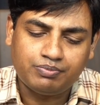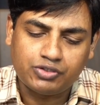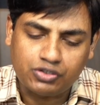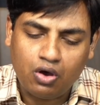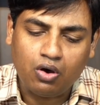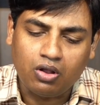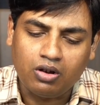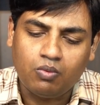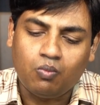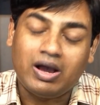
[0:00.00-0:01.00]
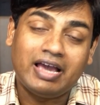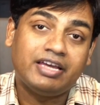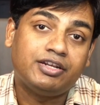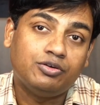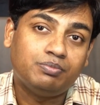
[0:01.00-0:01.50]
Saul, "Why
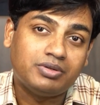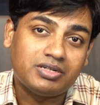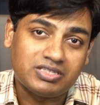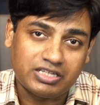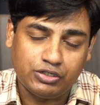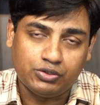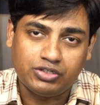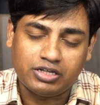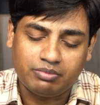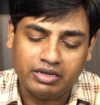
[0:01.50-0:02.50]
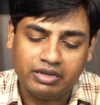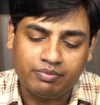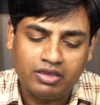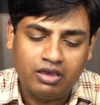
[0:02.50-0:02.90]
are you persecuting me?